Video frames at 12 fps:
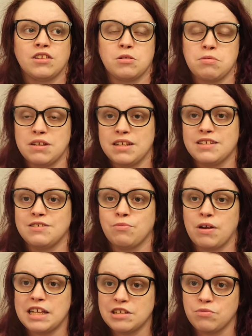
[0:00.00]
the police
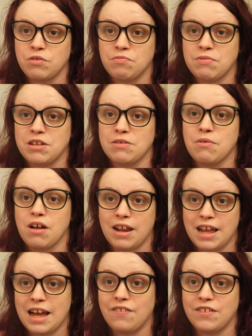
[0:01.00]
waited with me while
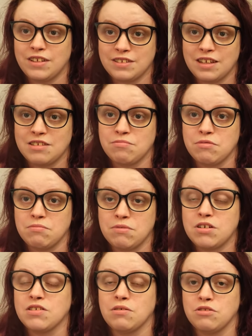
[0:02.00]
I had the assessment
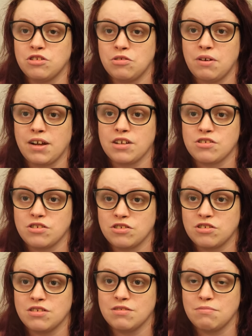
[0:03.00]
because I was too anxious
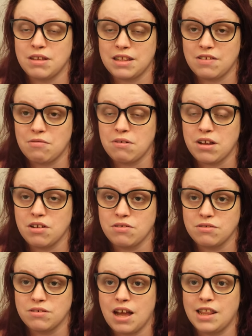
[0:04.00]
to be there on my
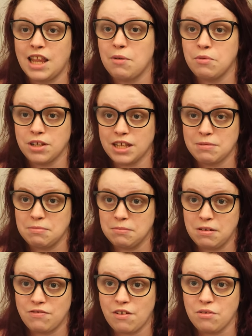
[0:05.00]
own and they wouldn't give me
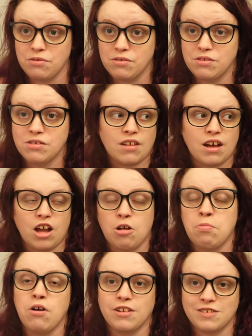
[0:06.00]
my phone. I
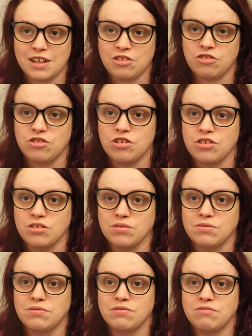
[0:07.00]
got put on a section
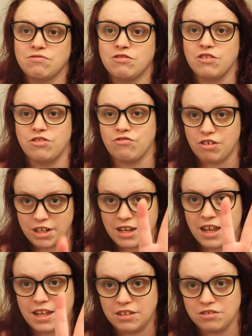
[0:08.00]
two for three
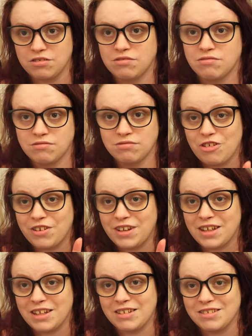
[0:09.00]
days. Three
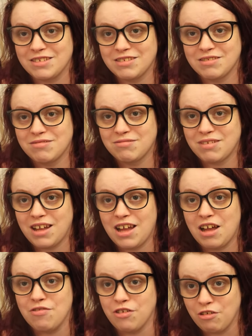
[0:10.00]
days
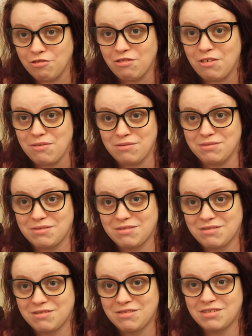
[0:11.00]
of no phone.
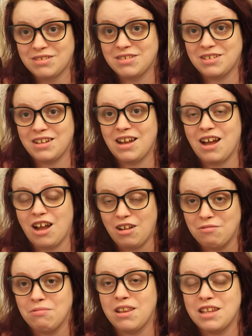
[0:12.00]

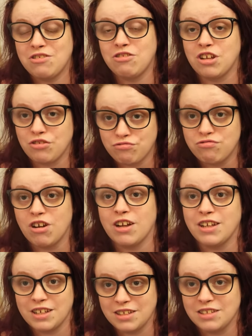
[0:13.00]
I, I literally
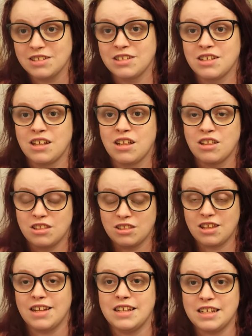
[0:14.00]
cried that I